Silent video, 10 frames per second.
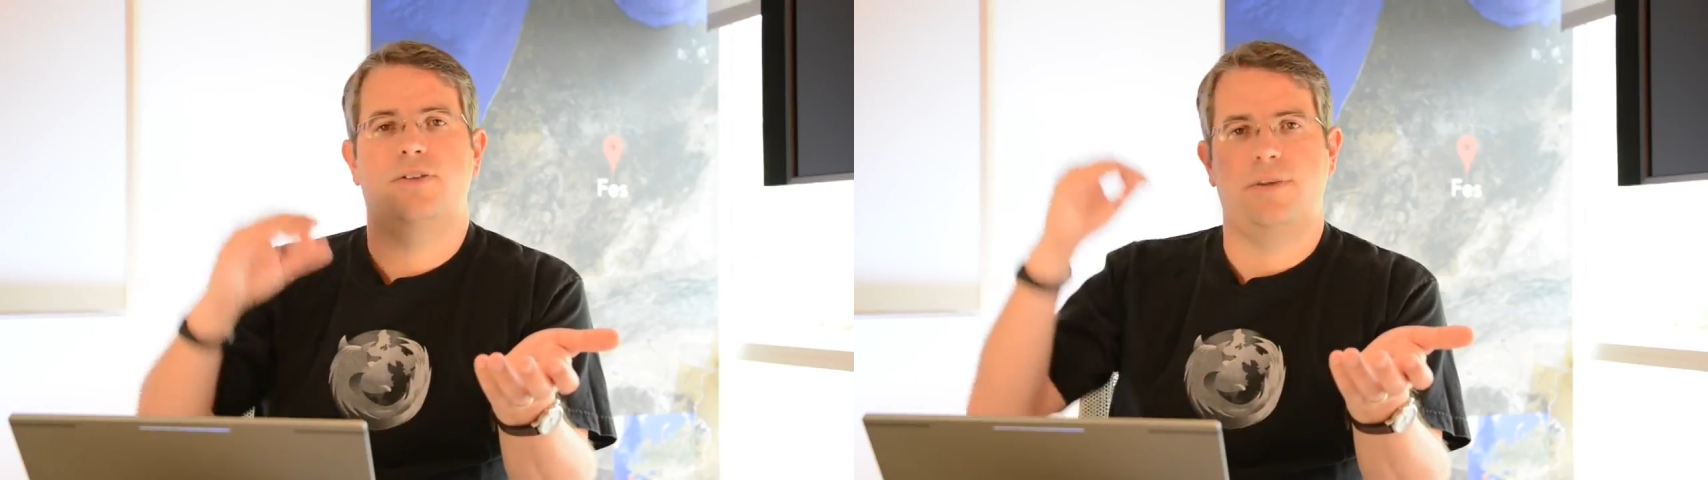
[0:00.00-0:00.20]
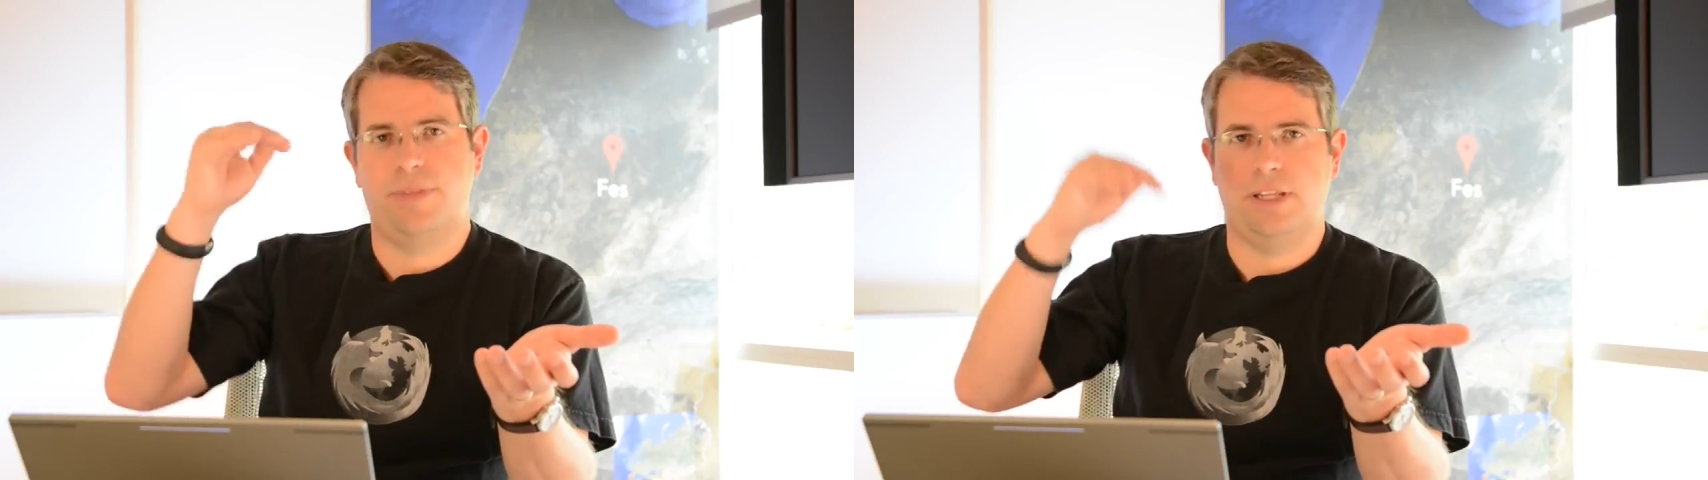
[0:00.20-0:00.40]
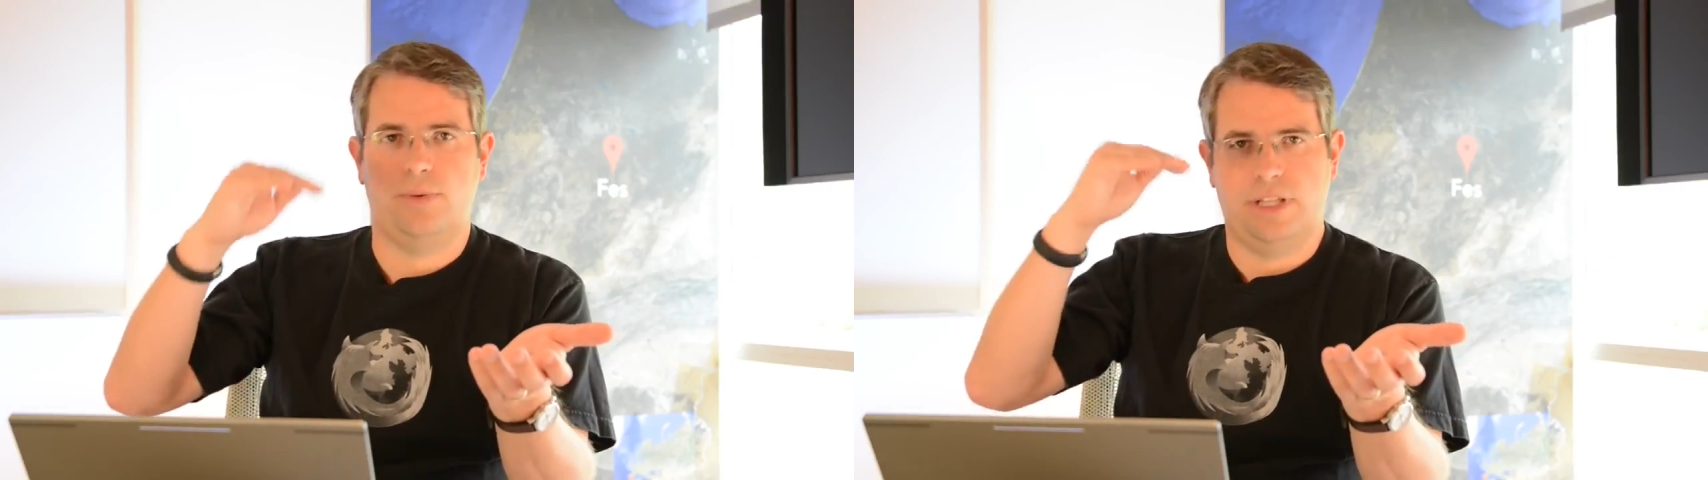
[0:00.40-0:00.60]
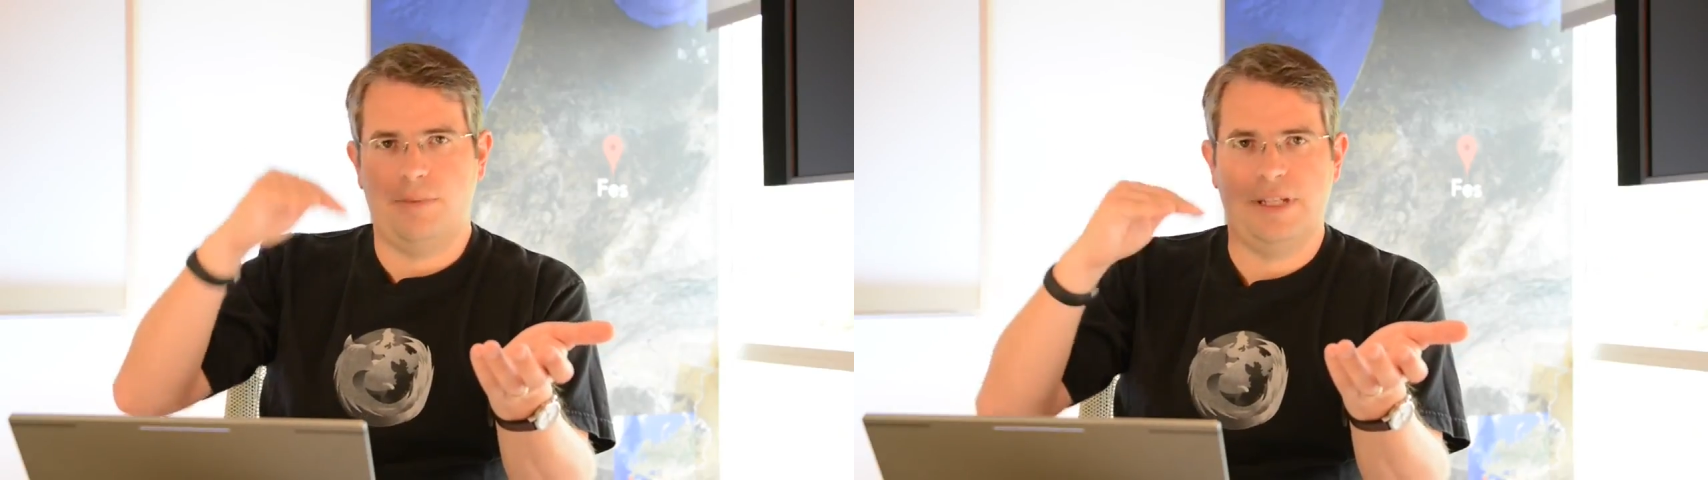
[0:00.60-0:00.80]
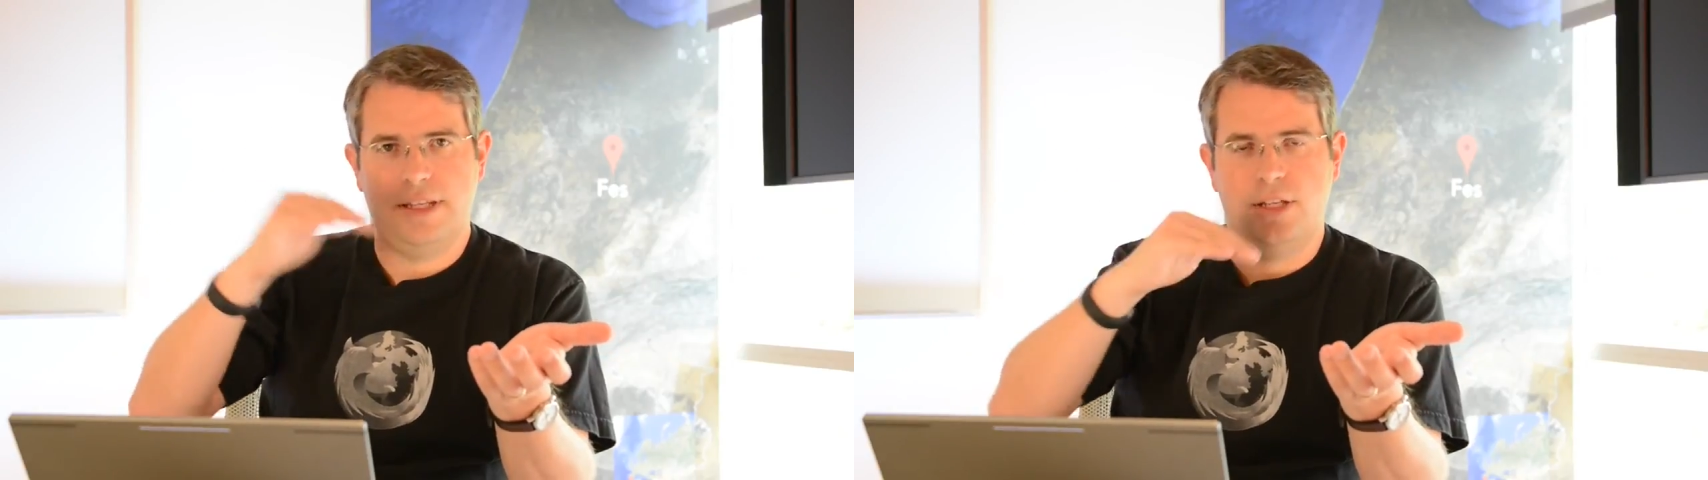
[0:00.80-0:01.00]
something that would let
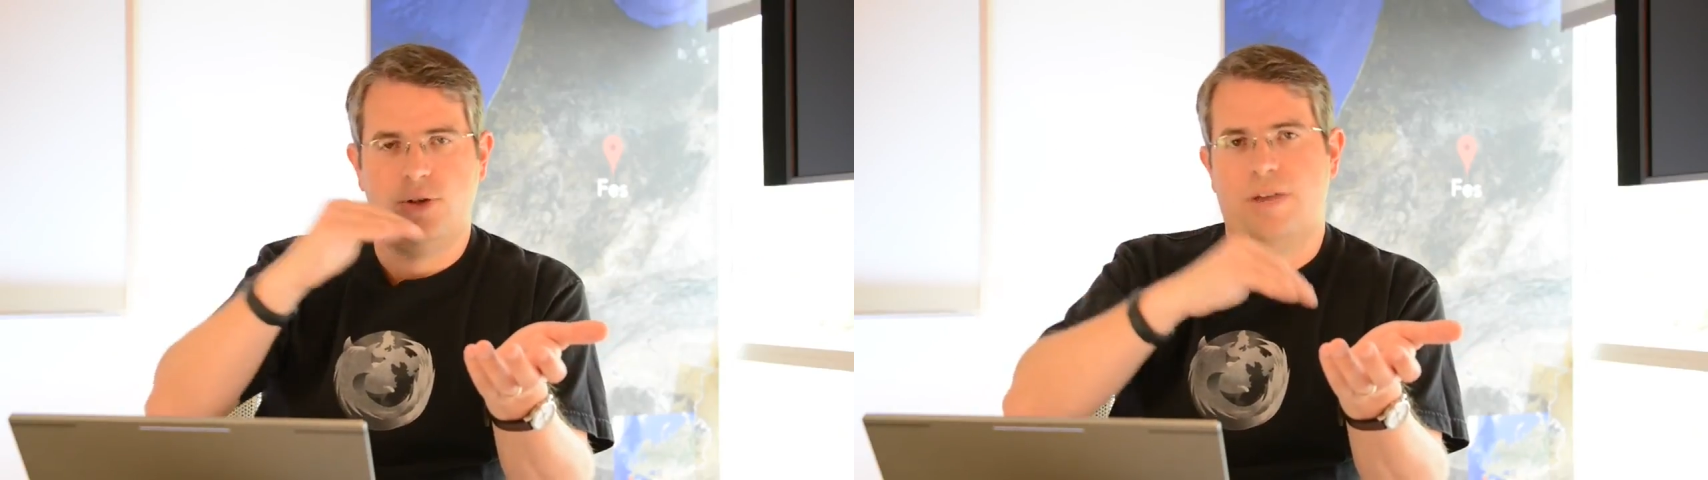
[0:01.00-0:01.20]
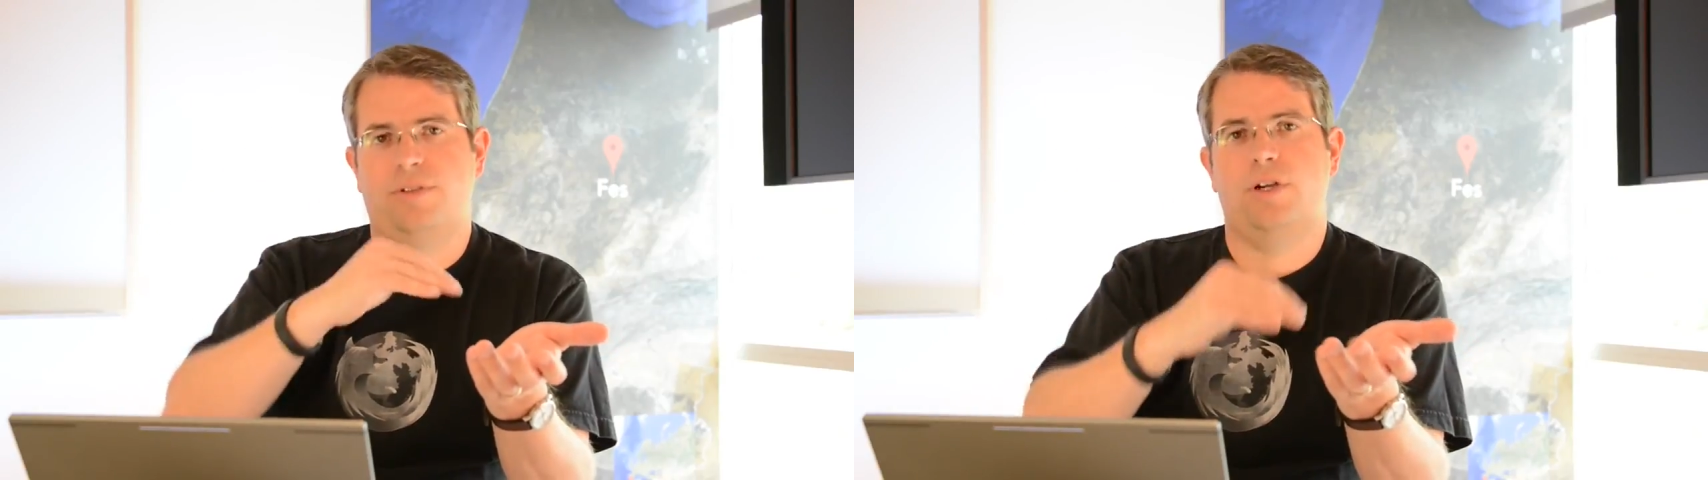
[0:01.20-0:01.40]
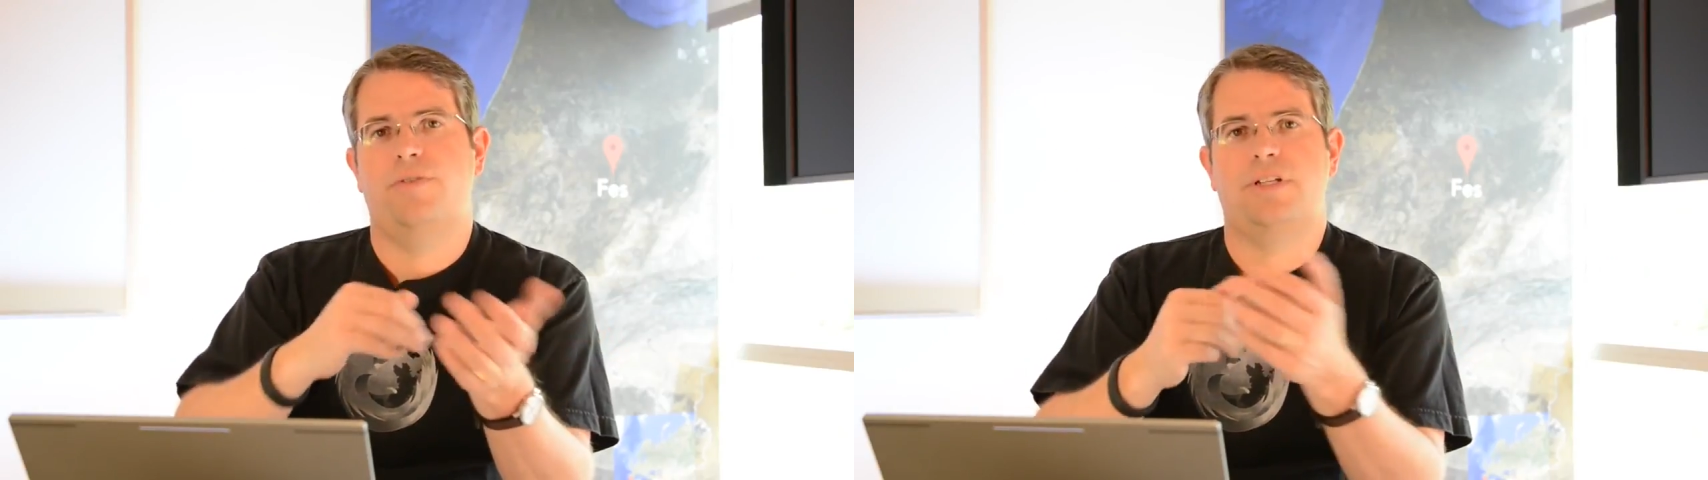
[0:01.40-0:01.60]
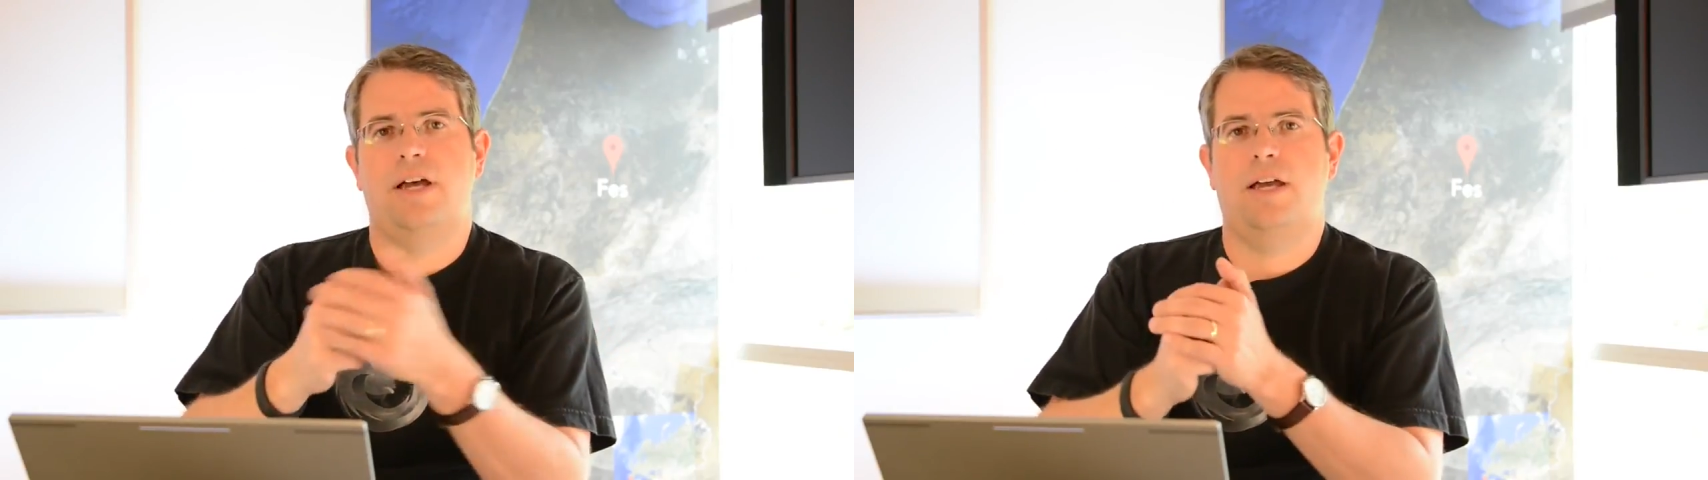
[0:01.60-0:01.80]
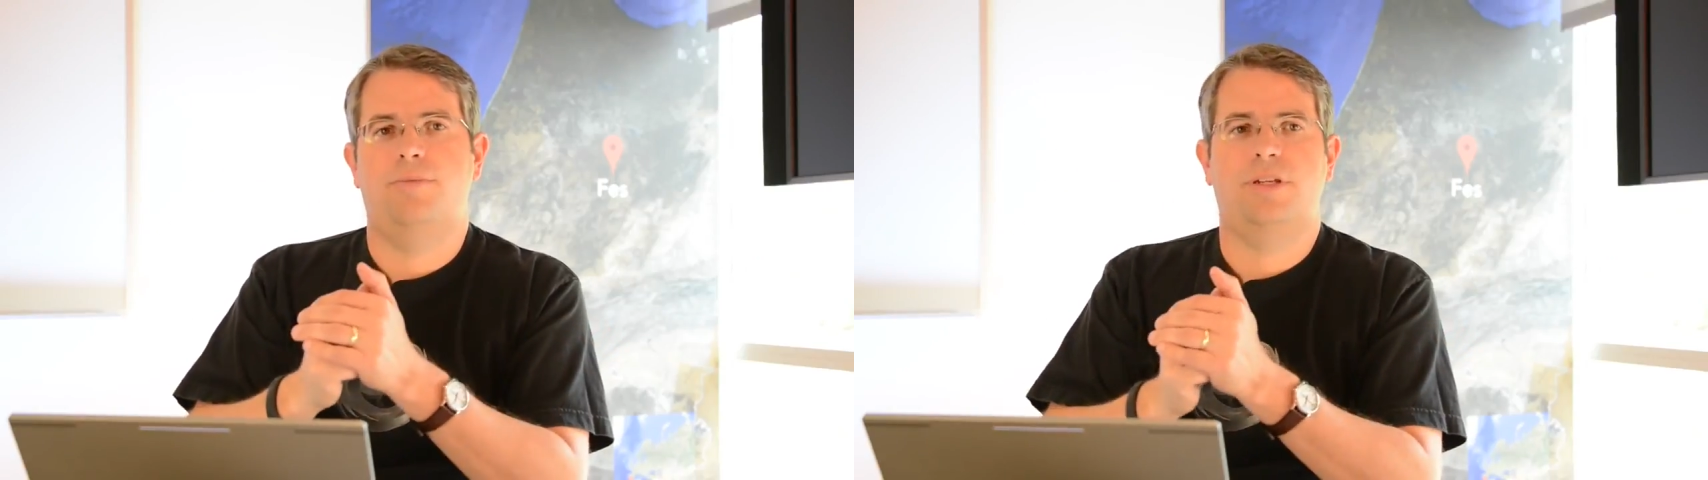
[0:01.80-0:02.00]
me see the traffic over time,